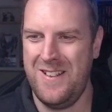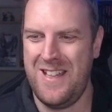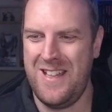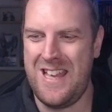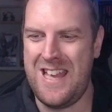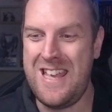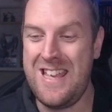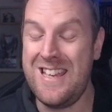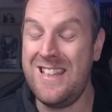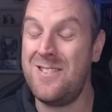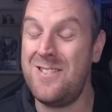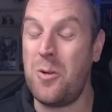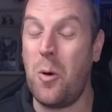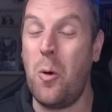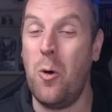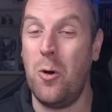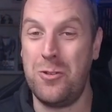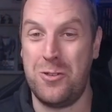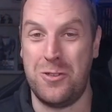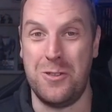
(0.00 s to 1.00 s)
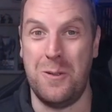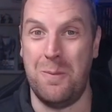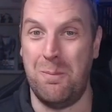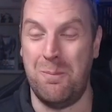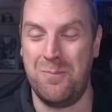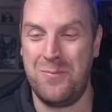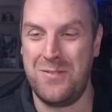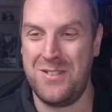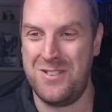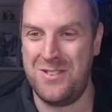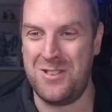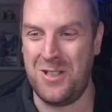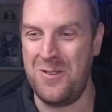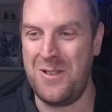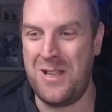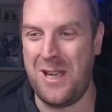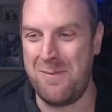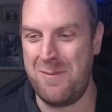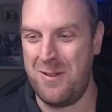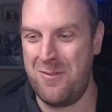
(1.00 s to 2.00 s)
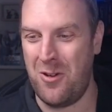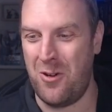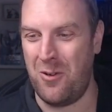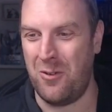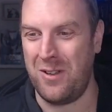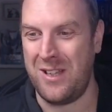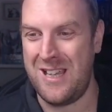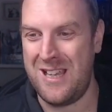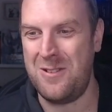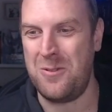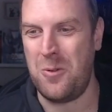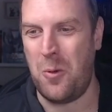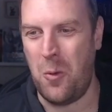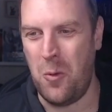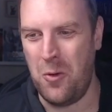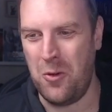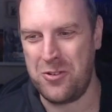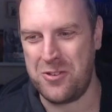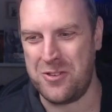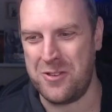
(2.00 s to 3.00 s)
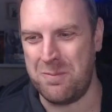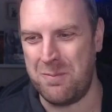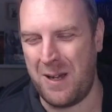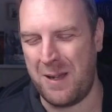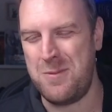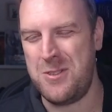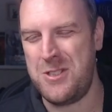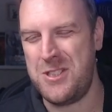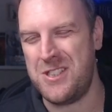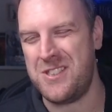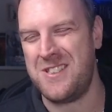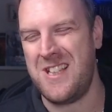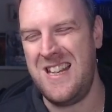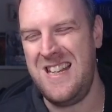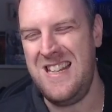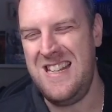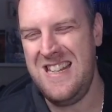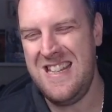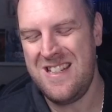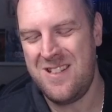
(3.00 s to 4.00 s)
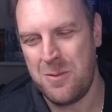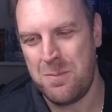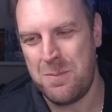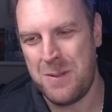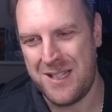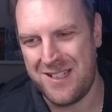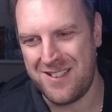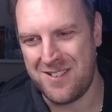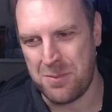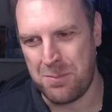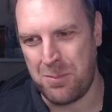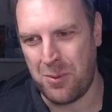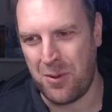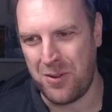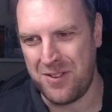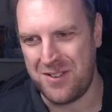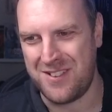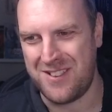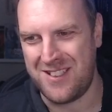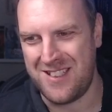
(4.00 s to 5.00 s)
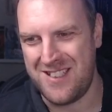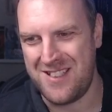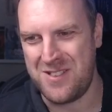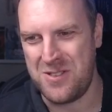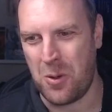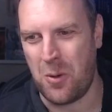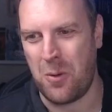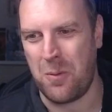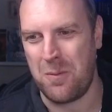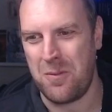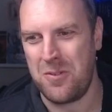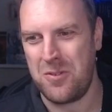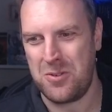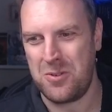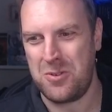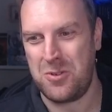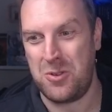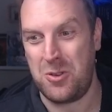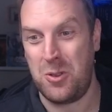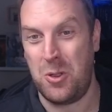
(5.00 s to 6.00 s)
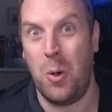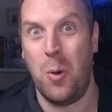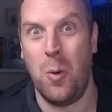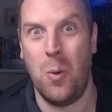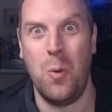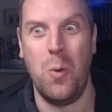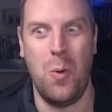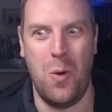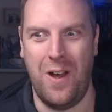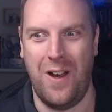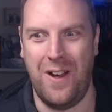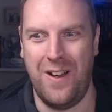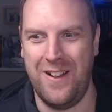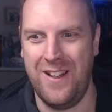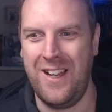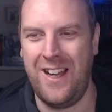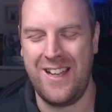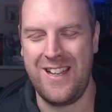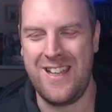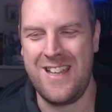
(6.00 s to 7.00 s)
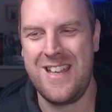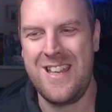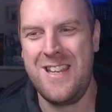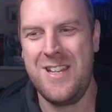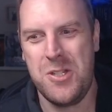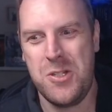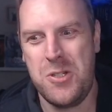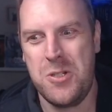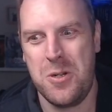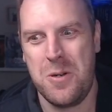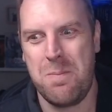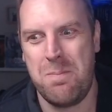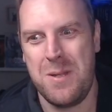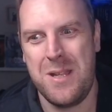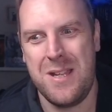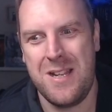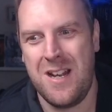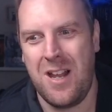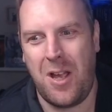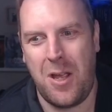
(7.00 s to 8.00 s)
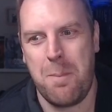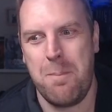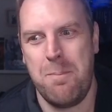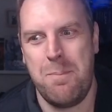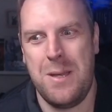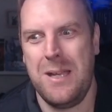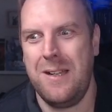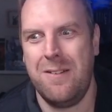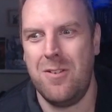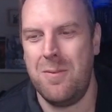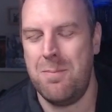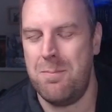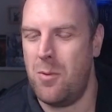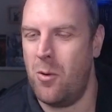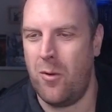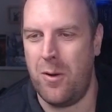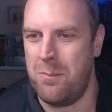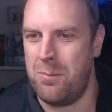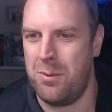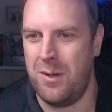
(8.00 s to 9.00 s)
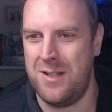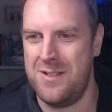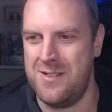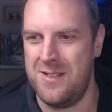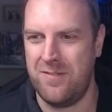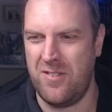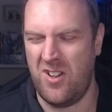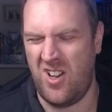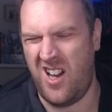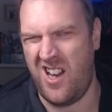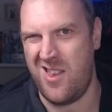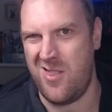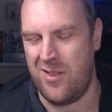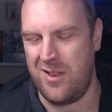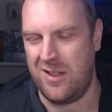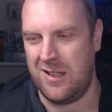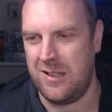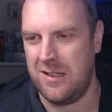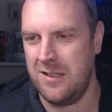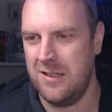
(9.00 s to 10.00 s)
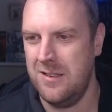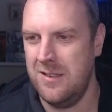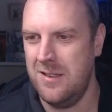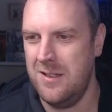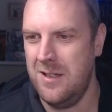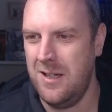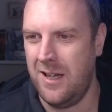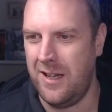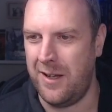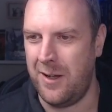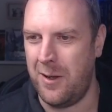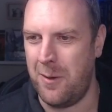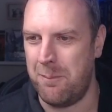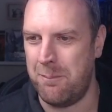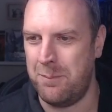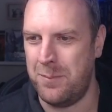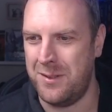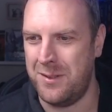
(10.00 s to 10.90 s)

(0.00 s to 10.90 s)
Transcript: is awesome. Don't get me wrong. He's awesome. I'm just a little bit disappointed he's not cooler. He should be like bigger and more impressive, I think. The